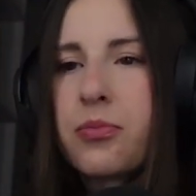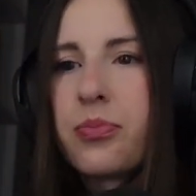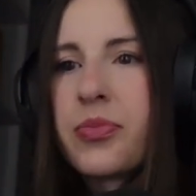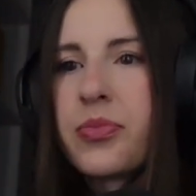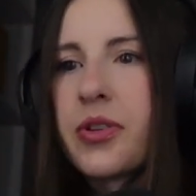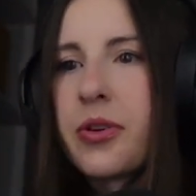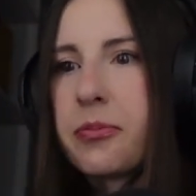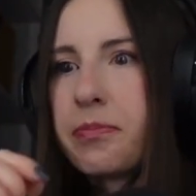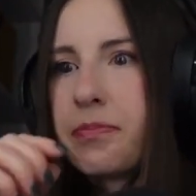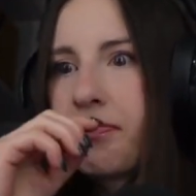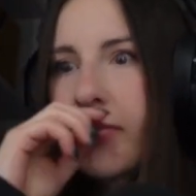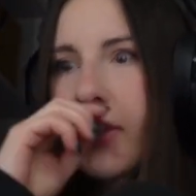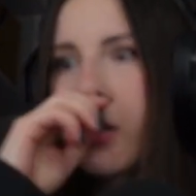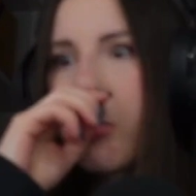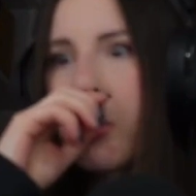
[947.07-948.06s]
So
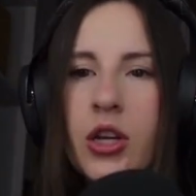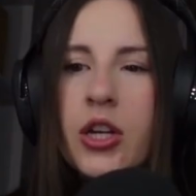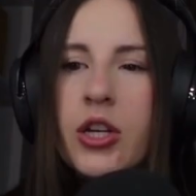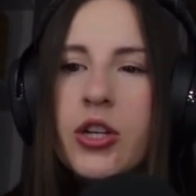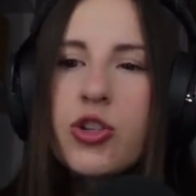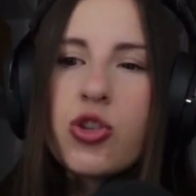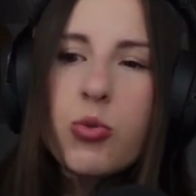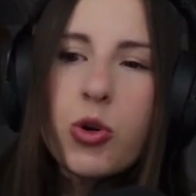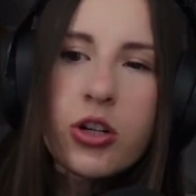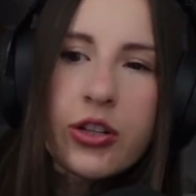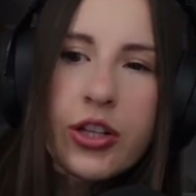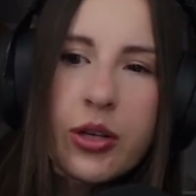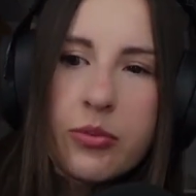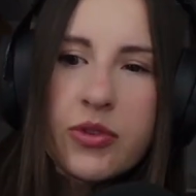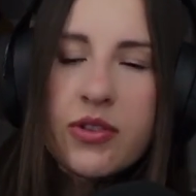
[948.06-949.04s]
anyway, 2 more
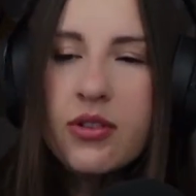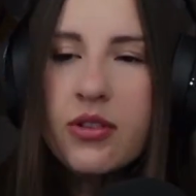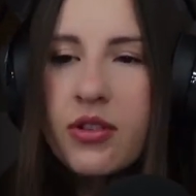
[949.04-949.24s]
claims.